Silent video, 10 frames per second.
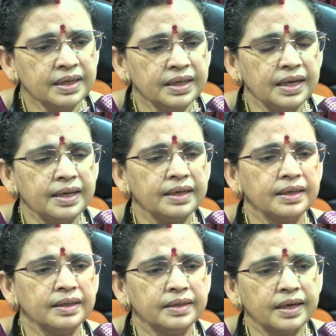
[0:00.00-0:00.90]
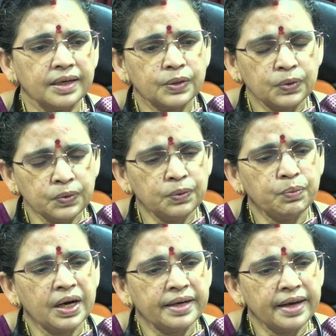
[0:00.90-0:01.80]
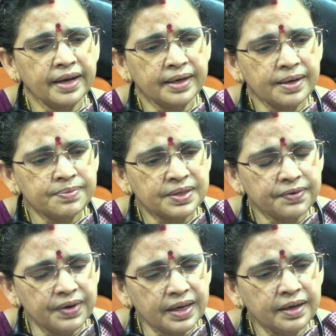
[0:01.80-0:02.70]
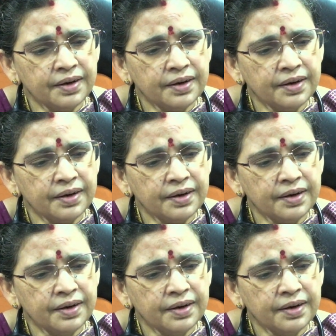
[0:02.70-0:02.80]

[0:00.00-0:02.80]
Then there are two bar diagrams given.